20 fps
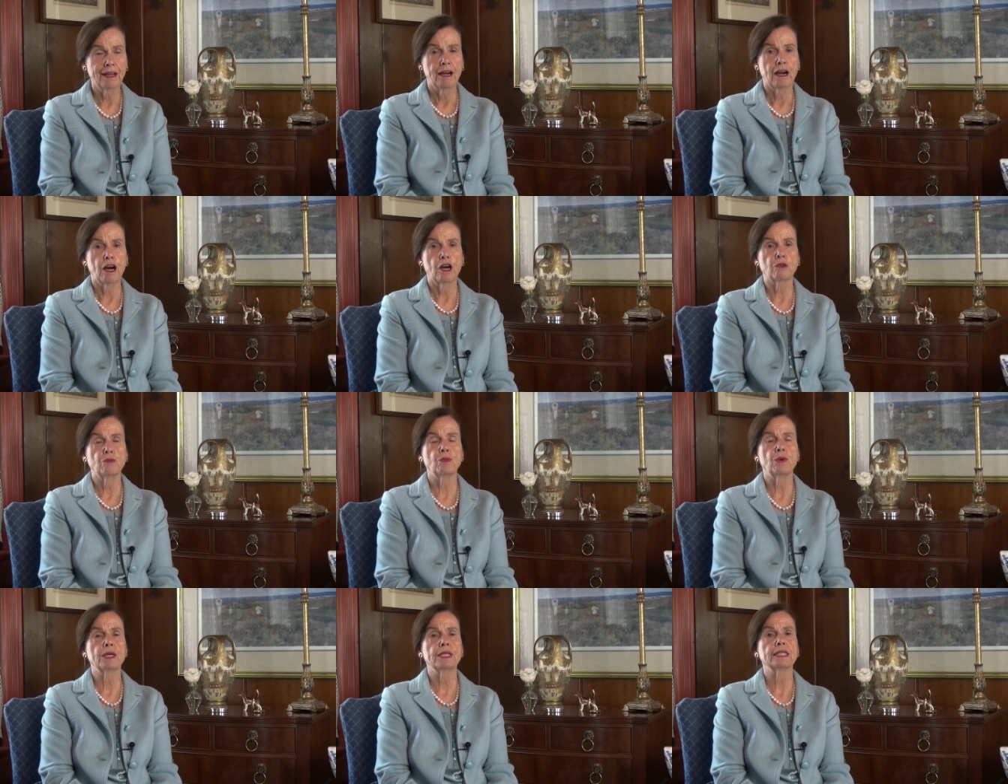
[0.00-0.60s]

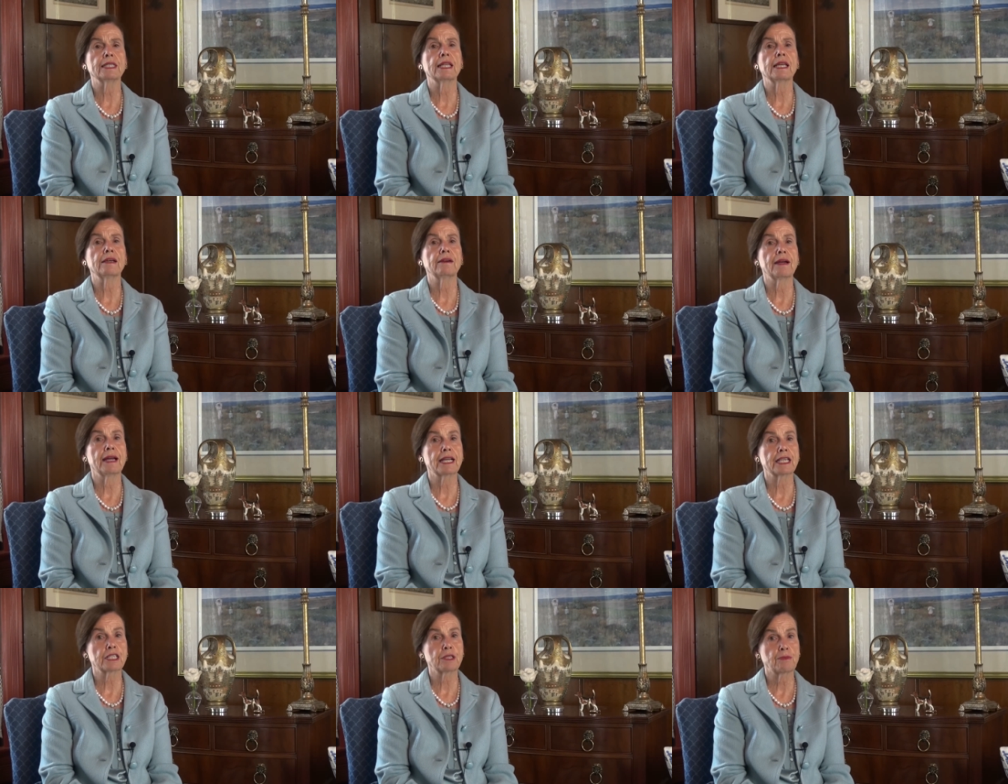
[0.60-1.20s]
on what their
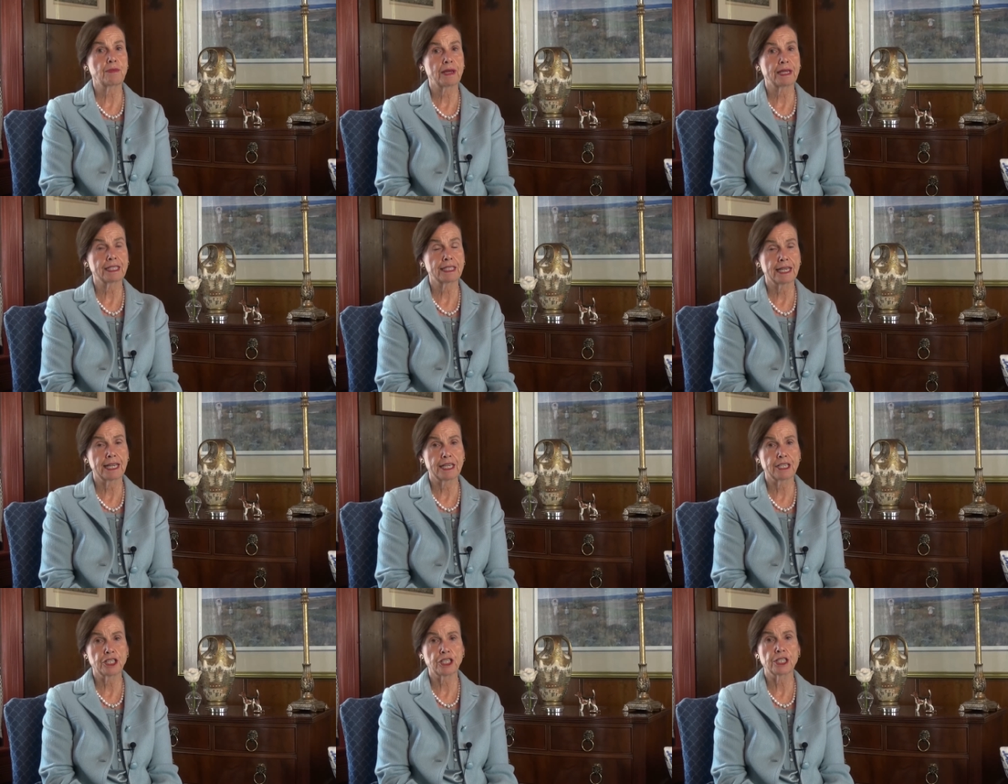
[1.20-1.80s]

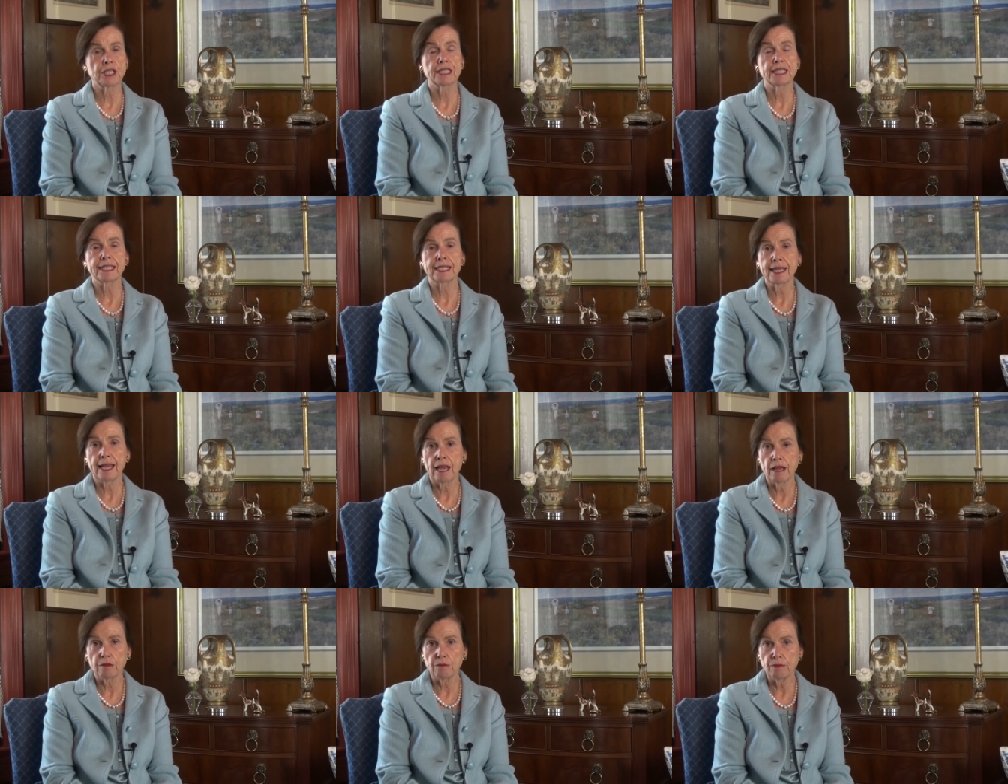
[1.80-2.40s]
expectations
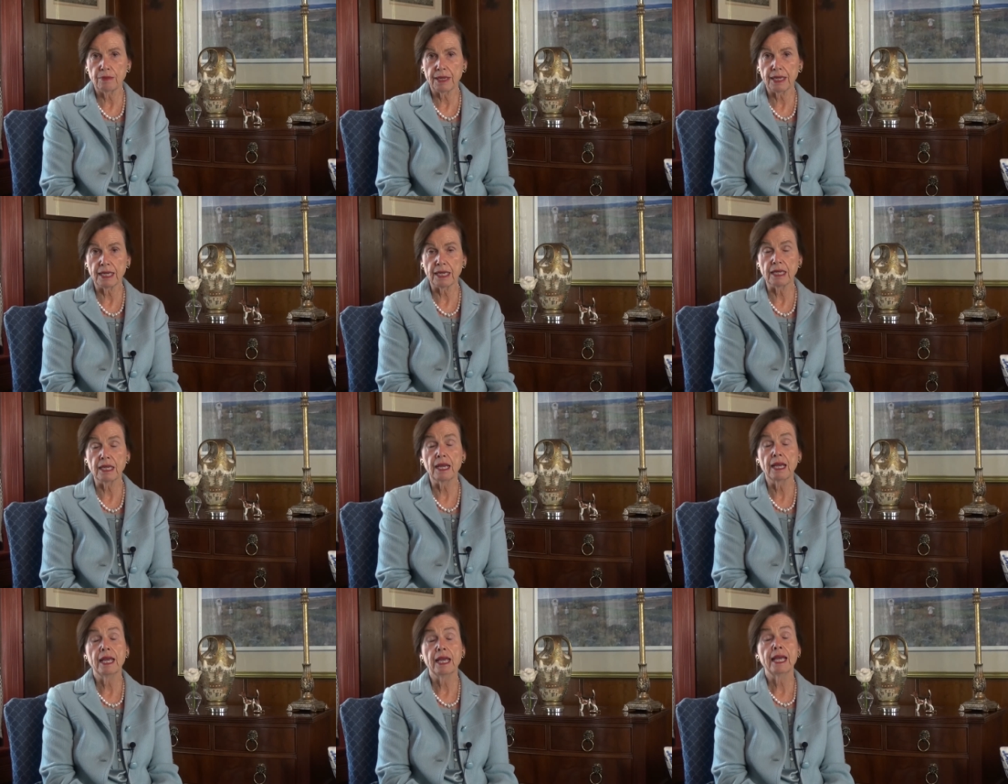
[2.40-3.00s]
can
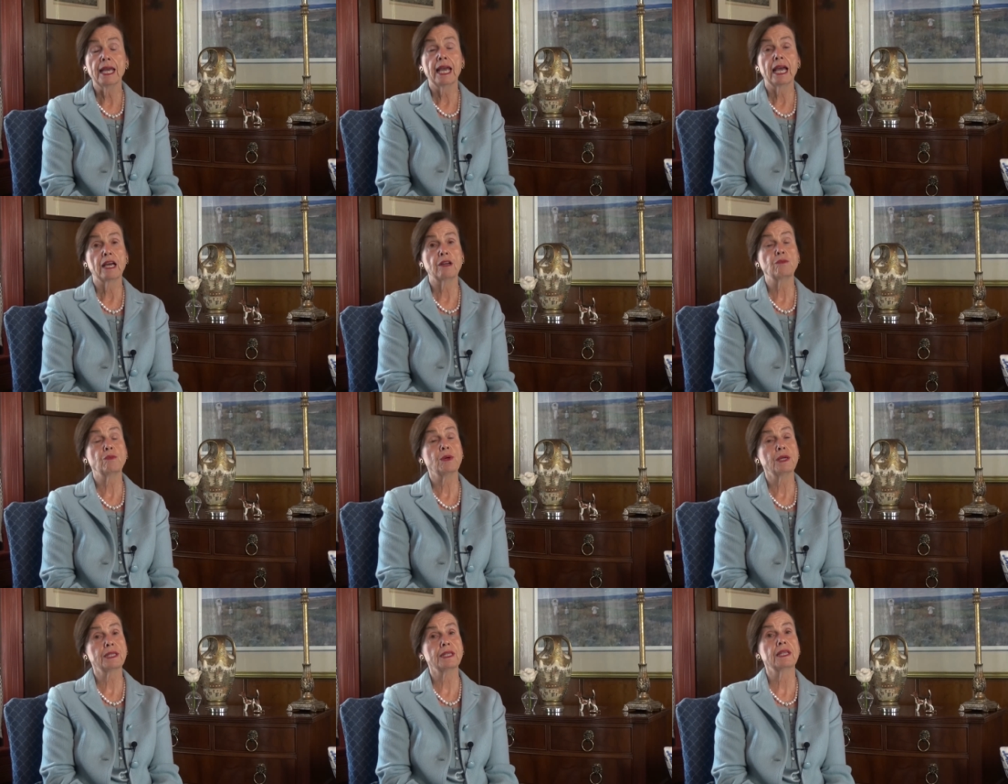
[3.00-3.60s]
be and
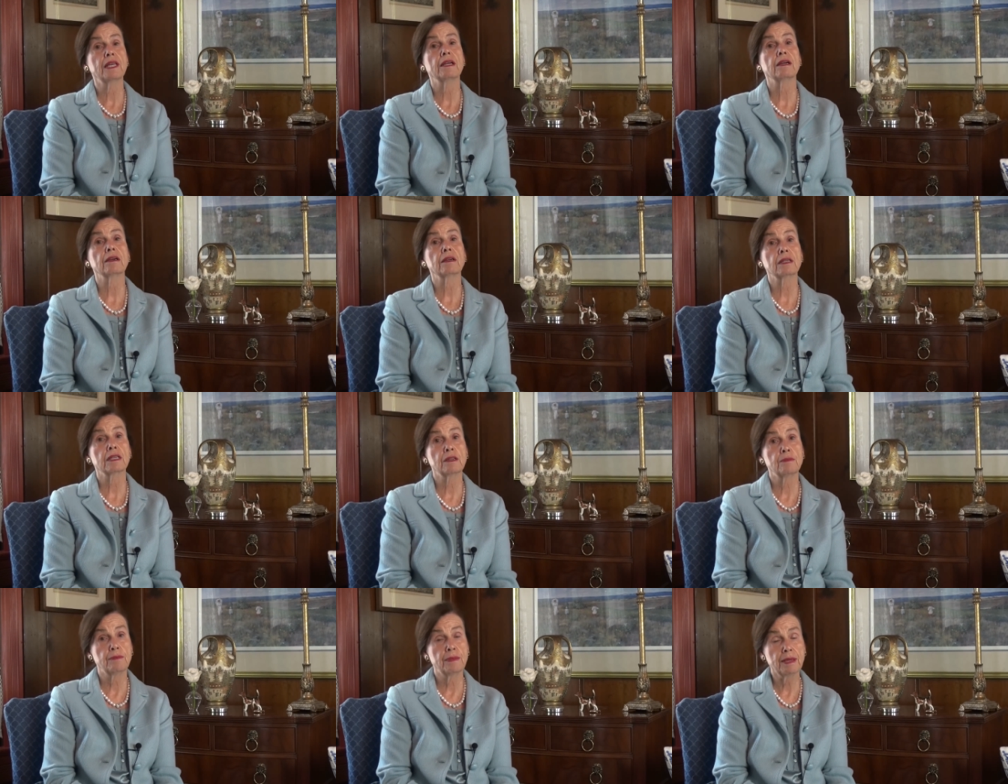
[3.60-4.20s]
what their
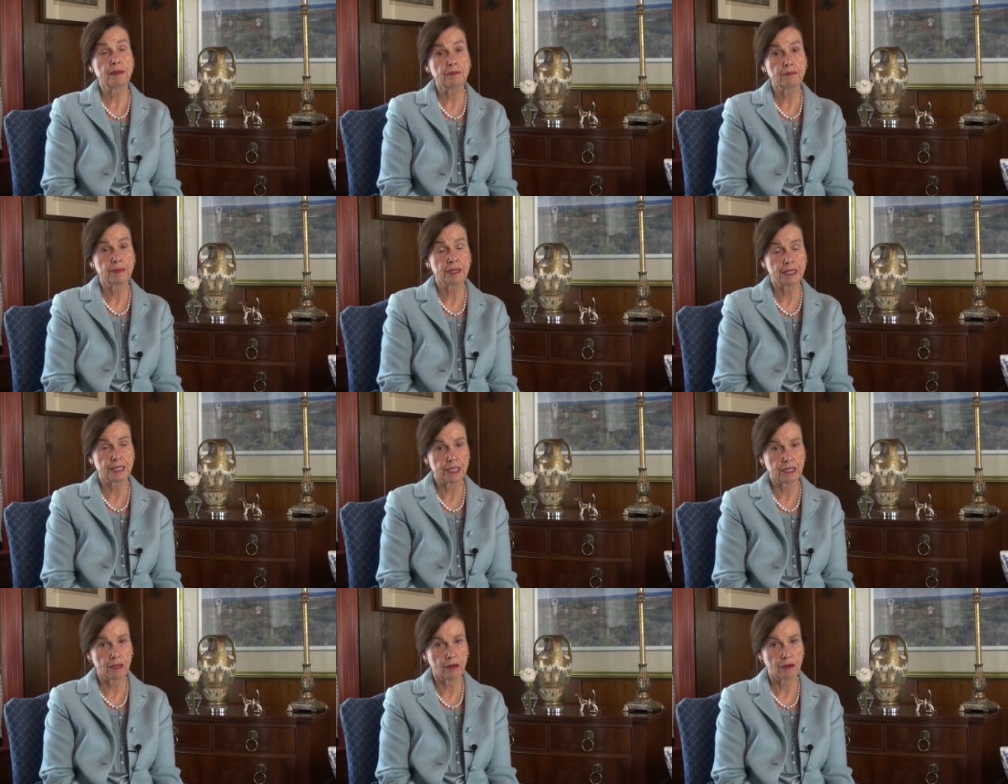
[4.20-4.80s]

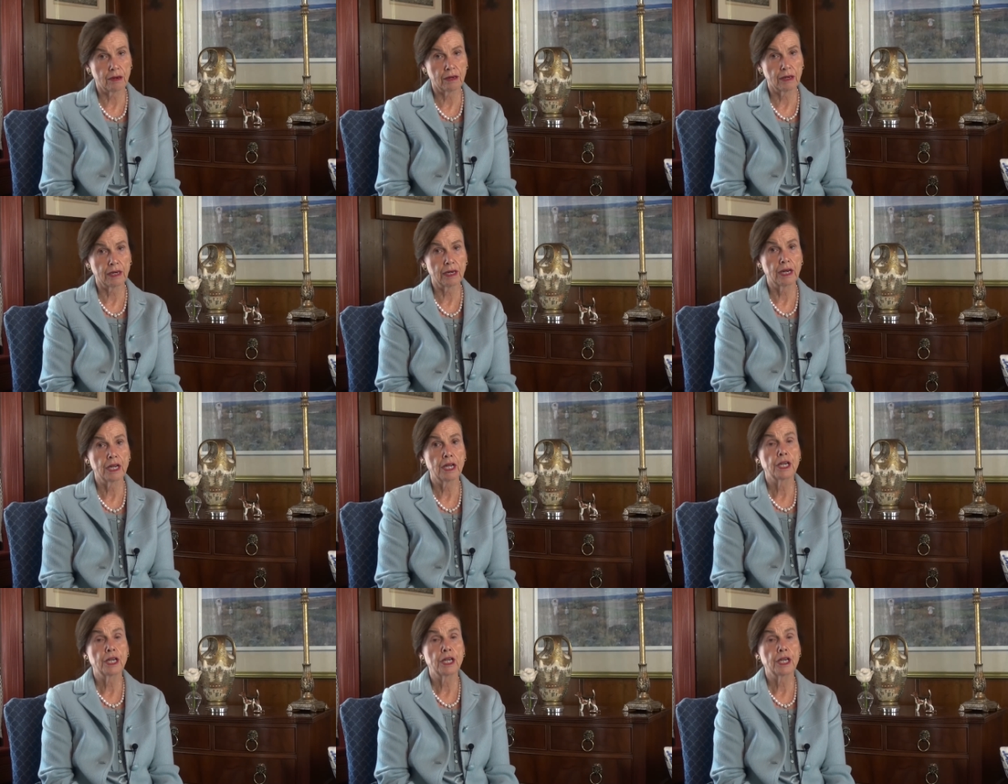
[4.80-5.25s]
commitments are